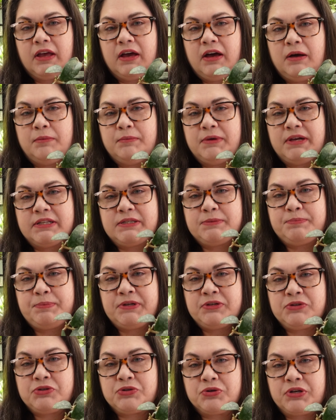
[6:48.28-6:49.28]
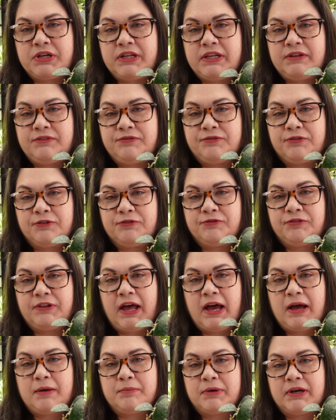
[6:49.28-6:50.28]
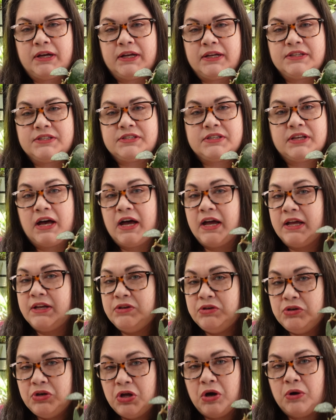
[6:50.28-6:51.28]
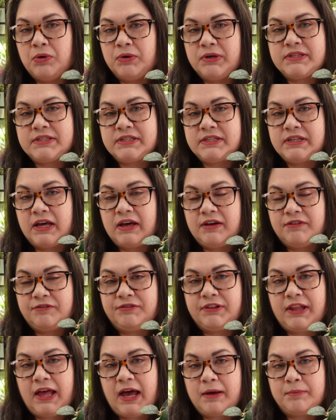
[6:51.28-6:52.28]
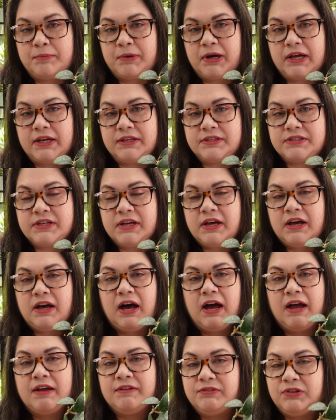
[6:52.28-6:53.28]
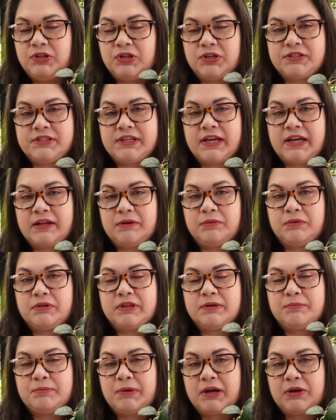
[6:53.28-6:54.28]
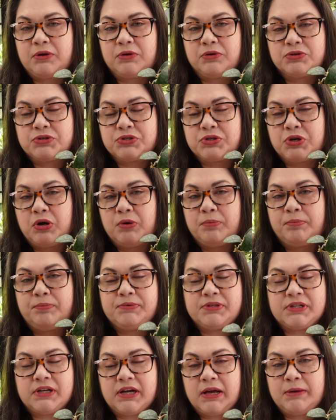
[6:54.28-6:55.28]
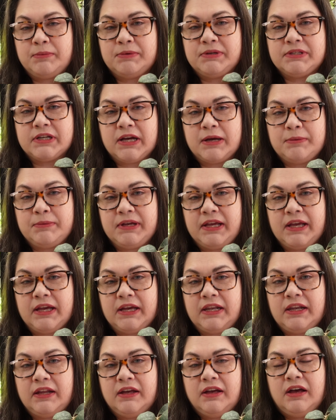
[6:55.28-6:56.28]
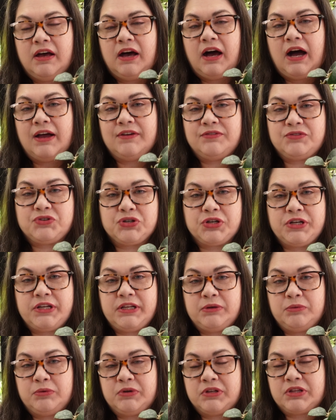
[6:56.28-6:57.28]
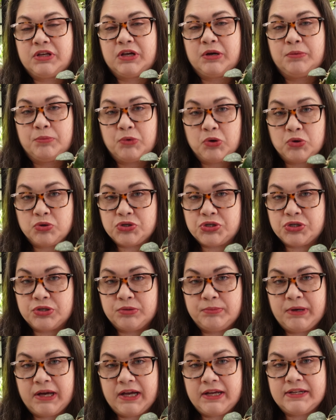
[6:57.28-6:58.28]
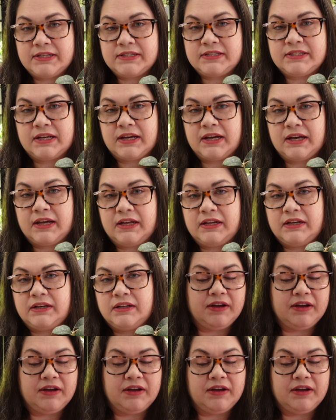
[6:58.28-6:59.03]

Um, it's been treated for flat mites. I know it's not flat mites. I've looked at it with a microscope time and time again. I've treated with commercial miticide.